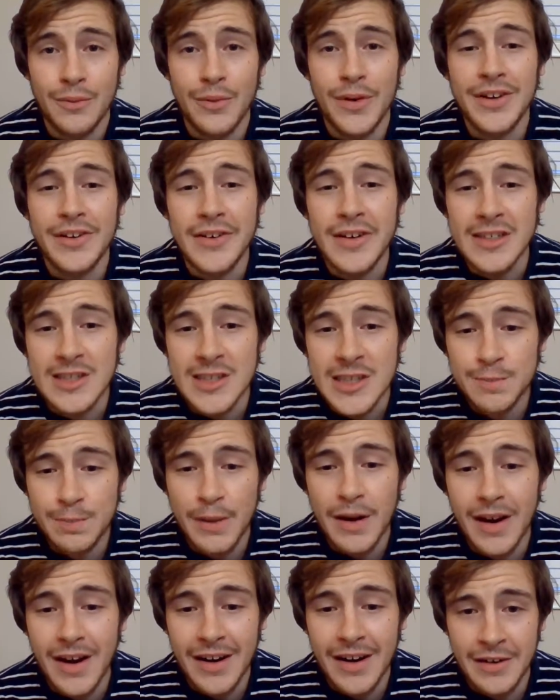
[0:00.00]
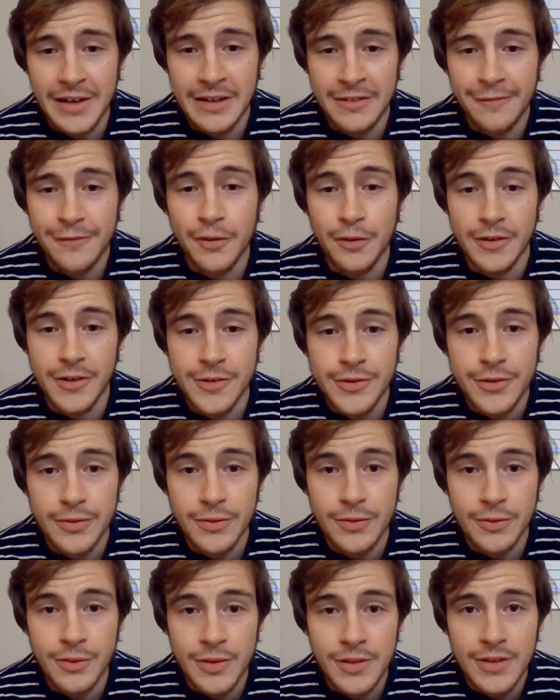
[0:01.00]
when you're conspiring for the
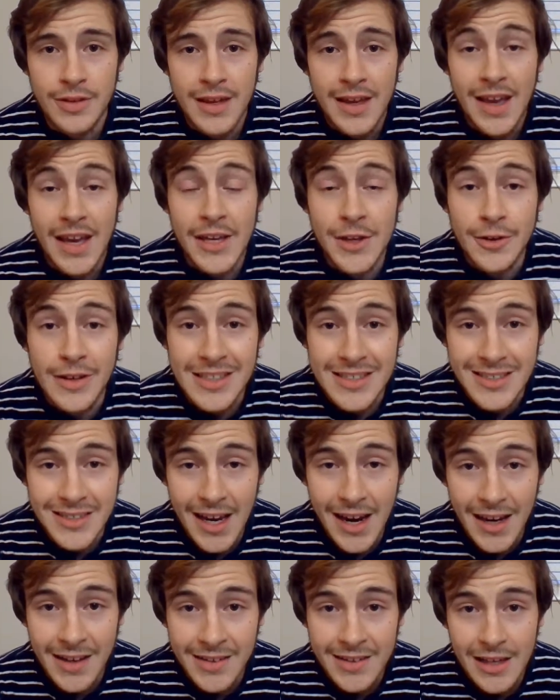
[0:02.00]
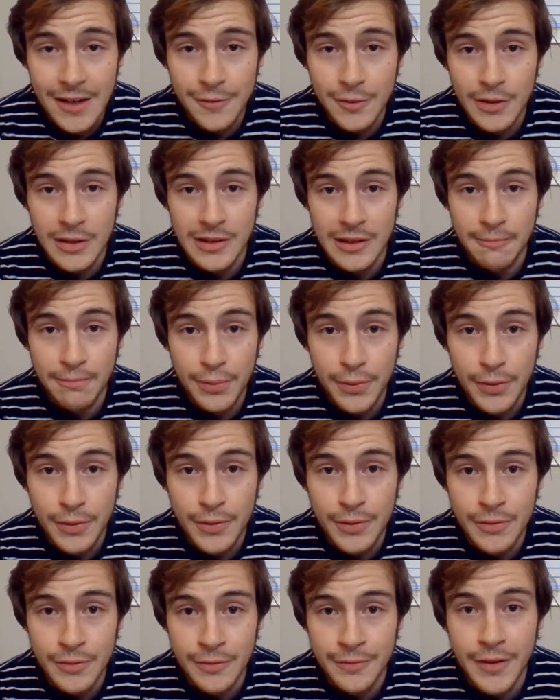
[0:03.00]
truth and you can scientifically
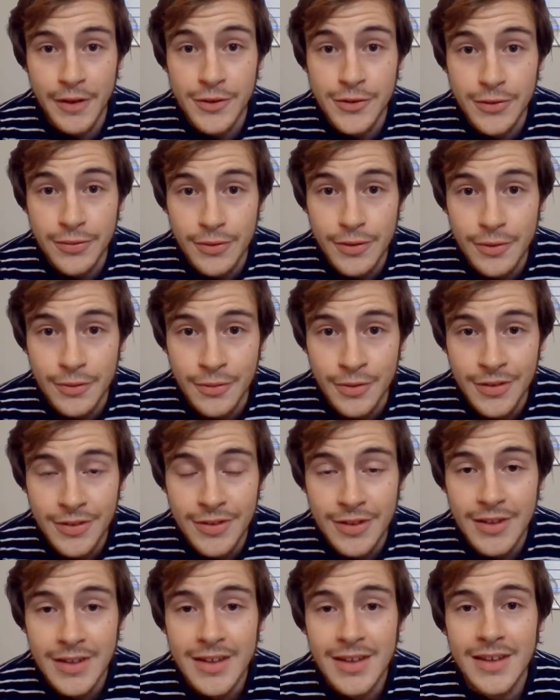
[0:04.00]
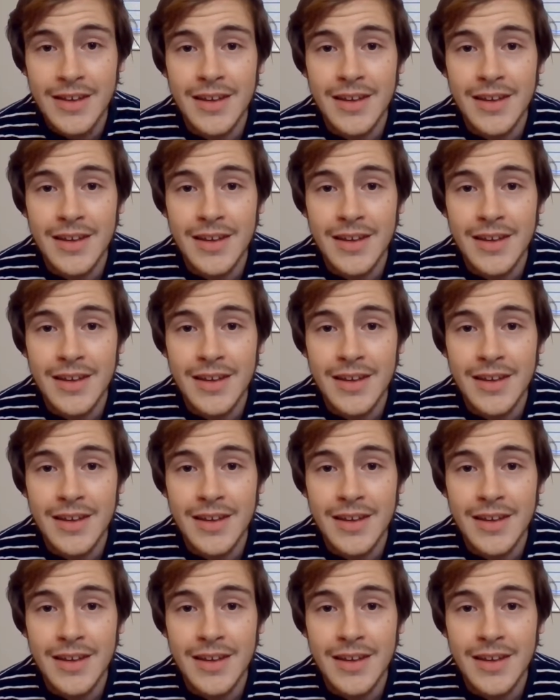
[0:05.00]
prove the truth,